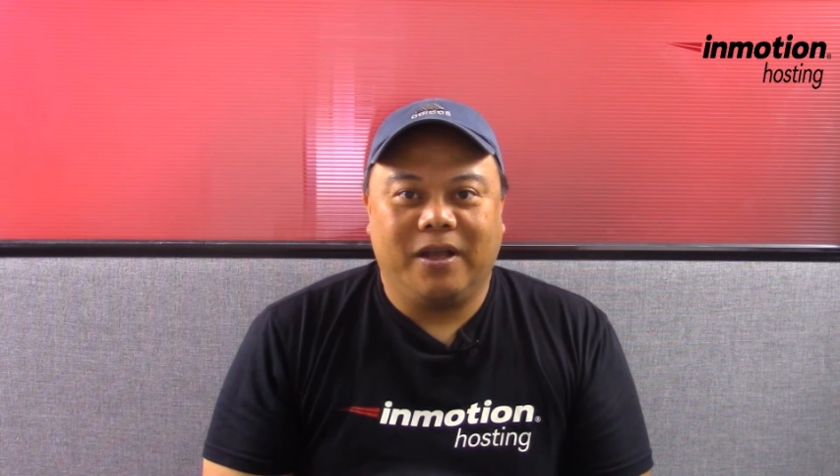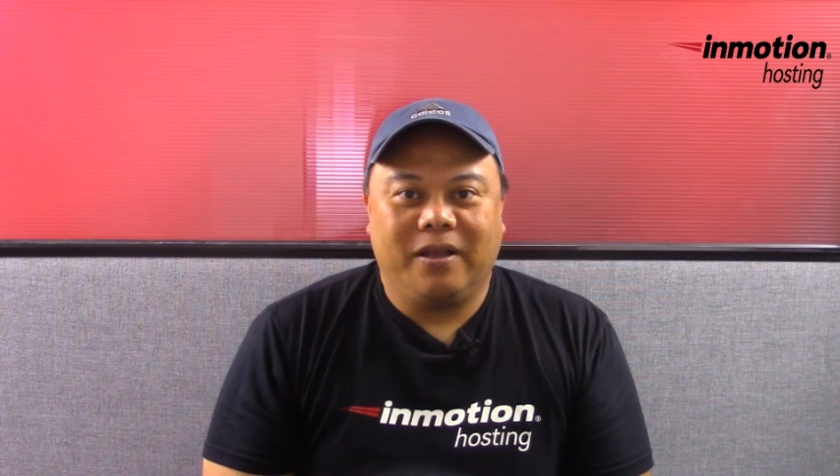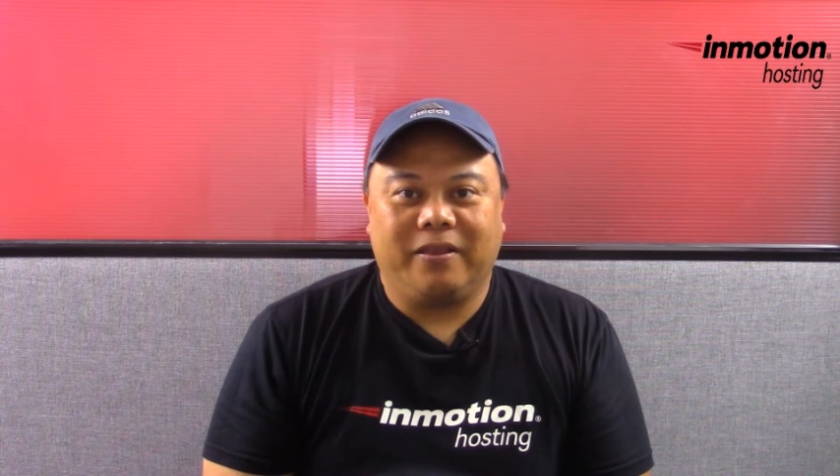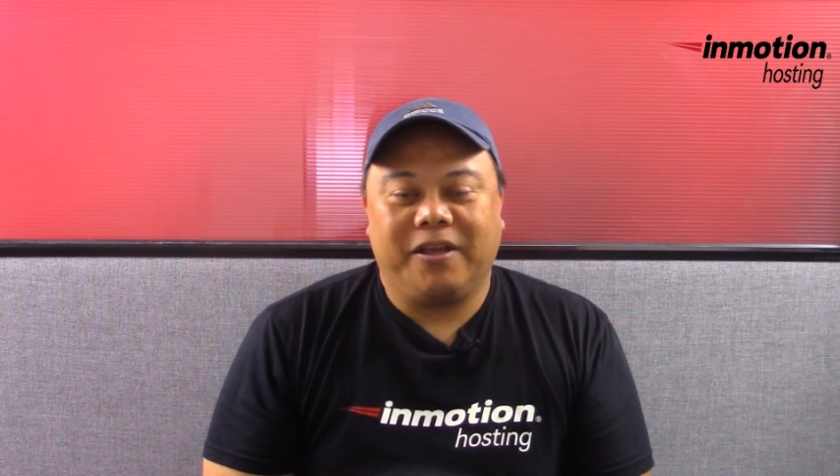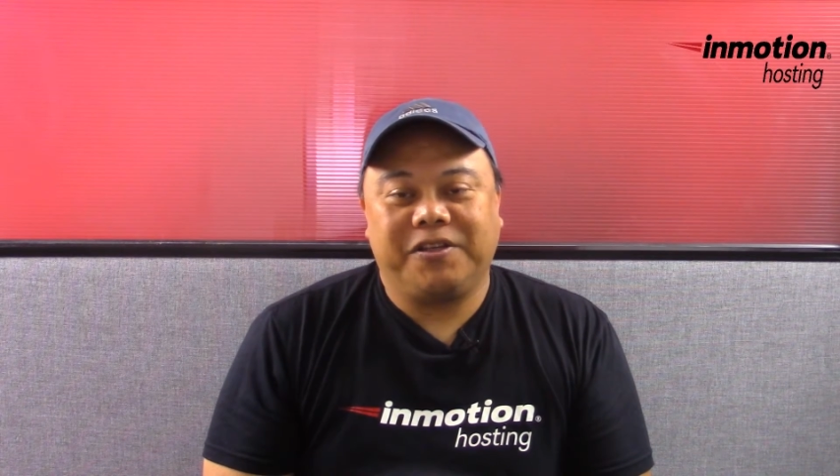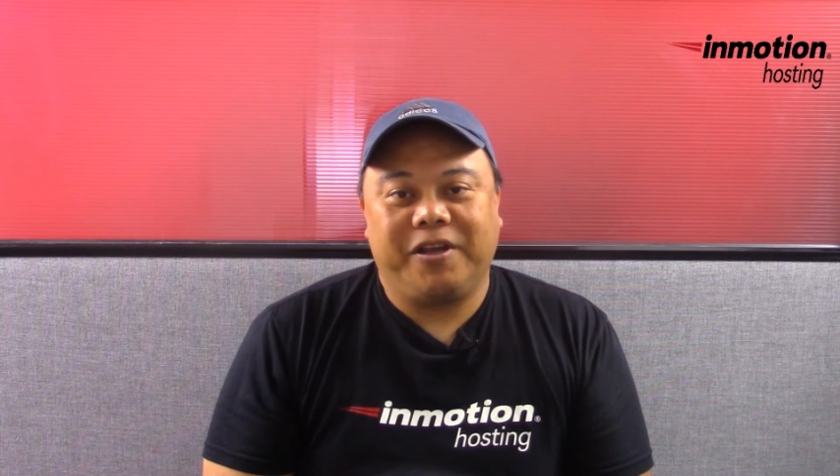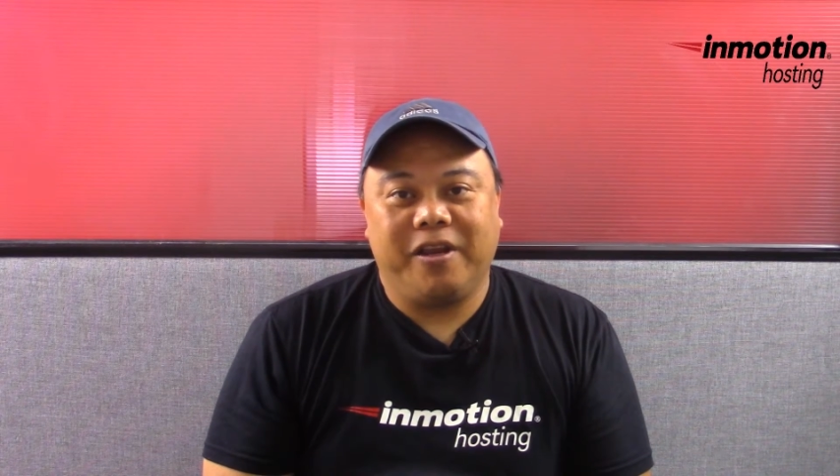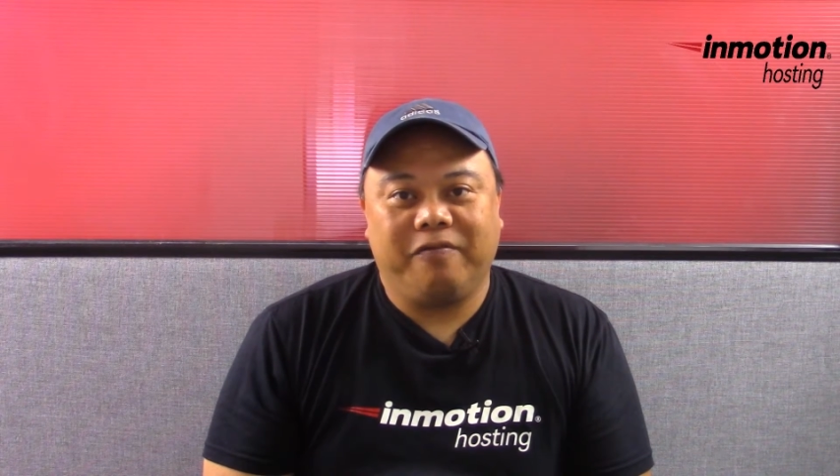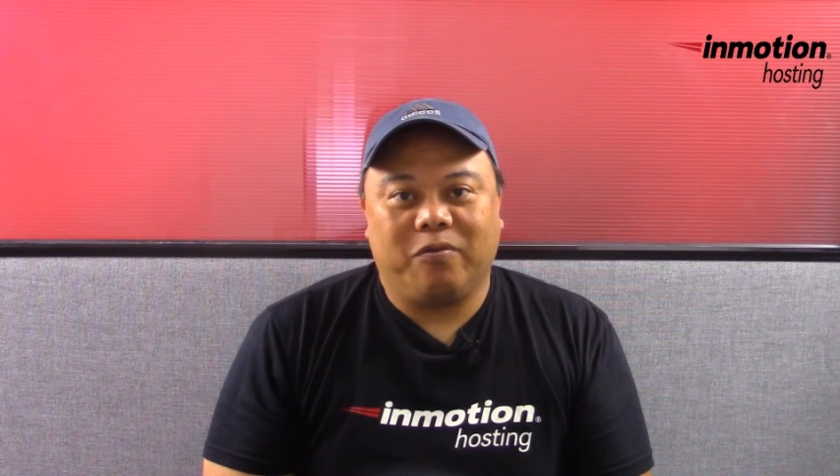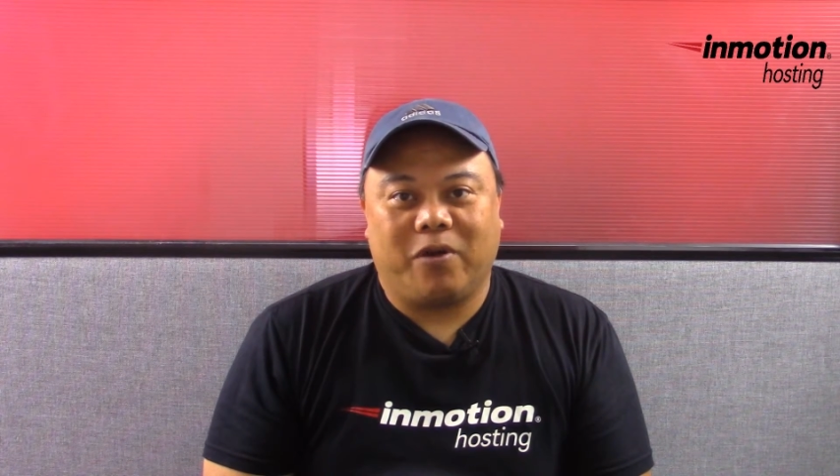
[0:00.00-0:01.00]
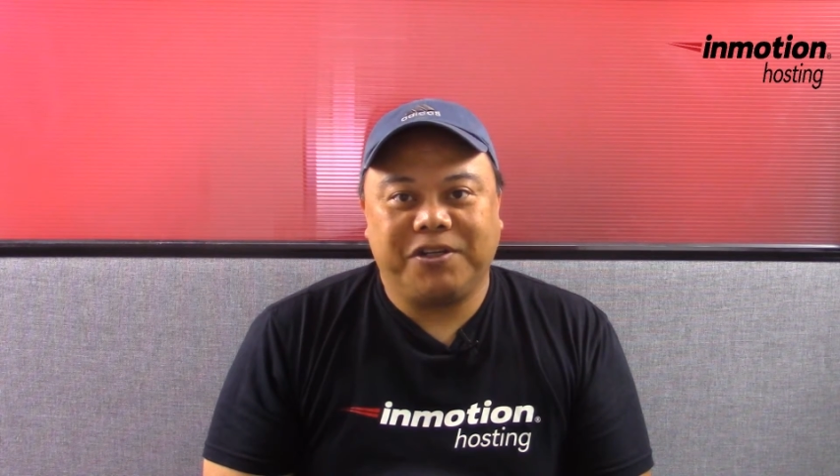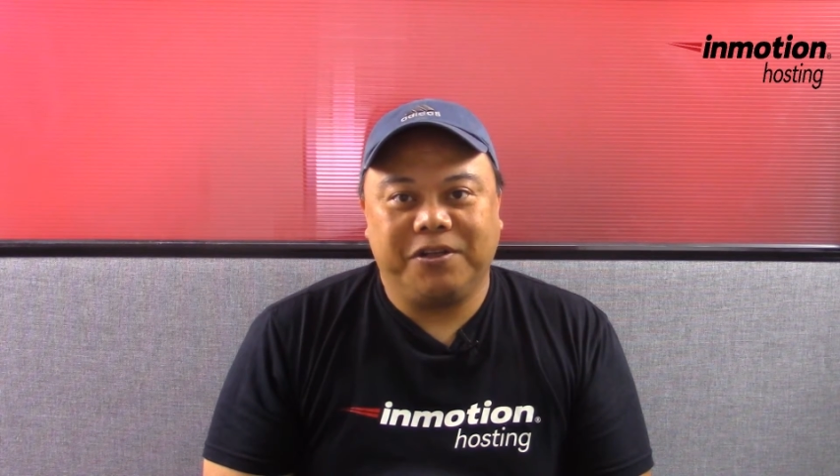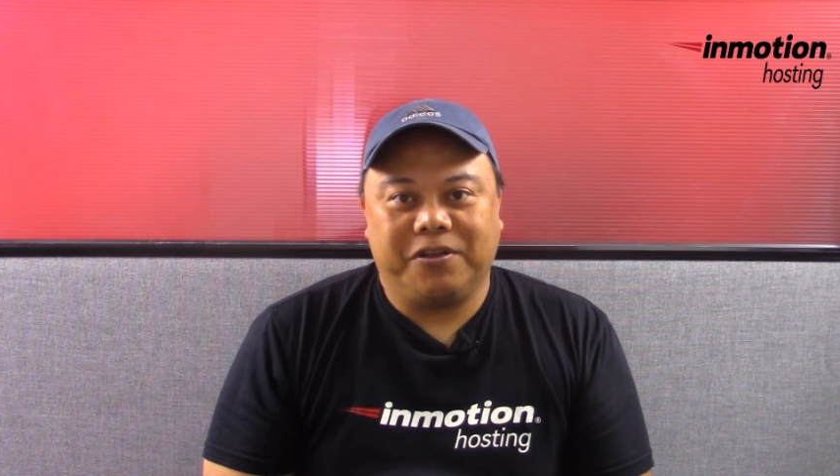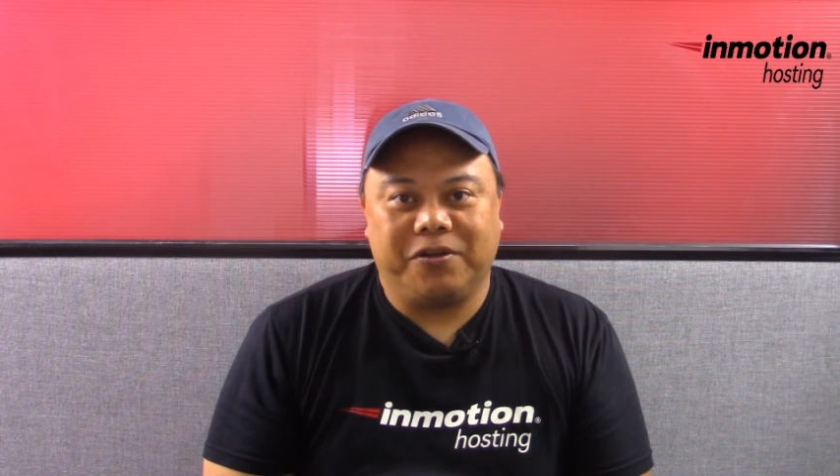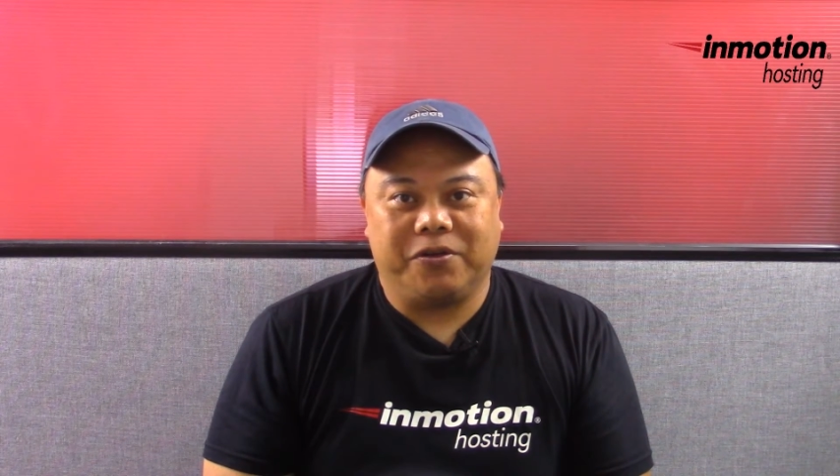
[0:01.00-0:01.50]
Thanks again for watching
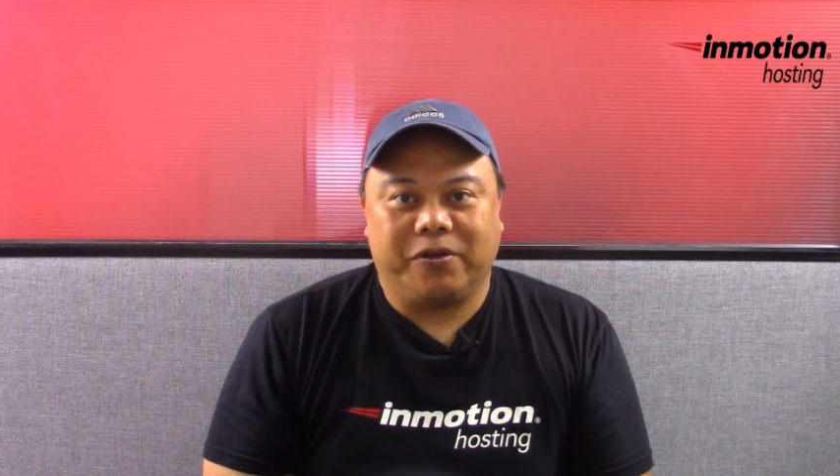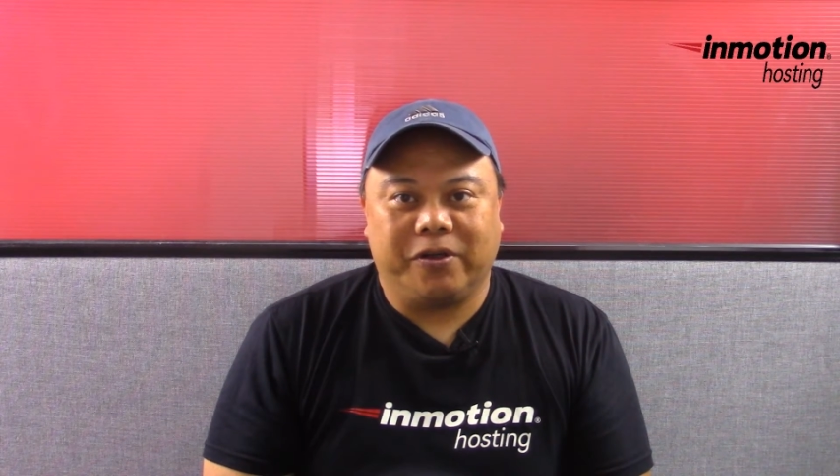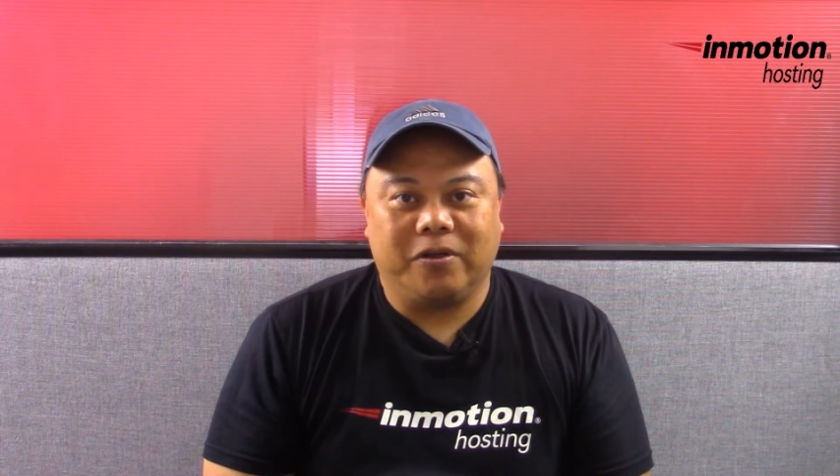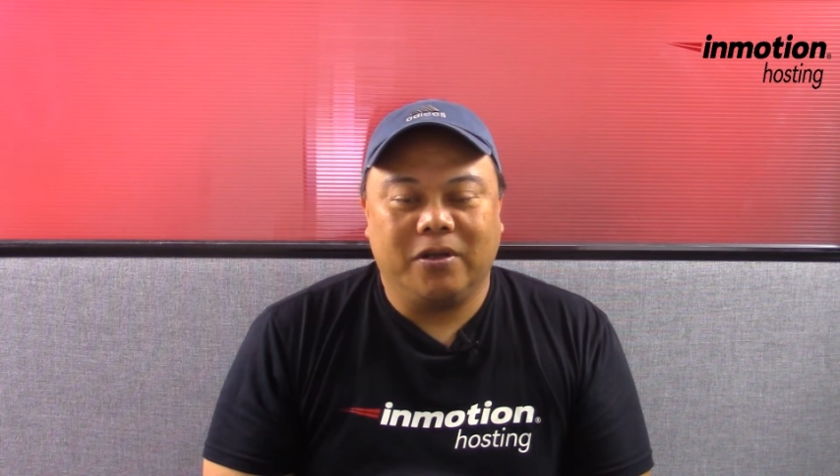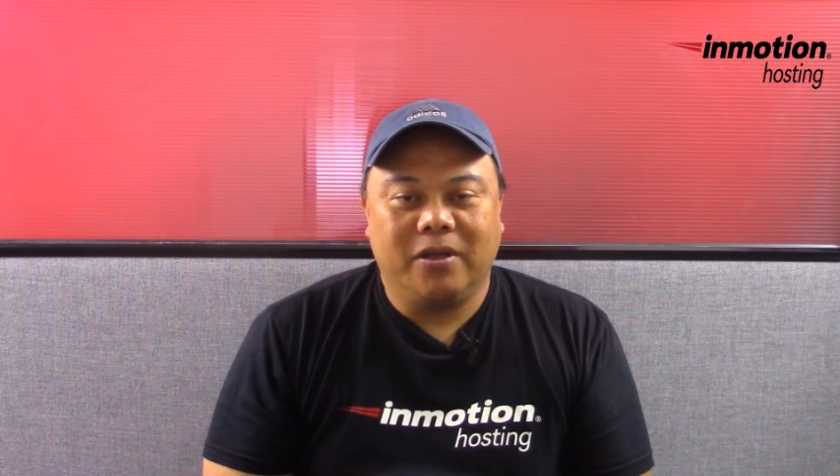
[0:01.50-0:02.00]
the tutorial.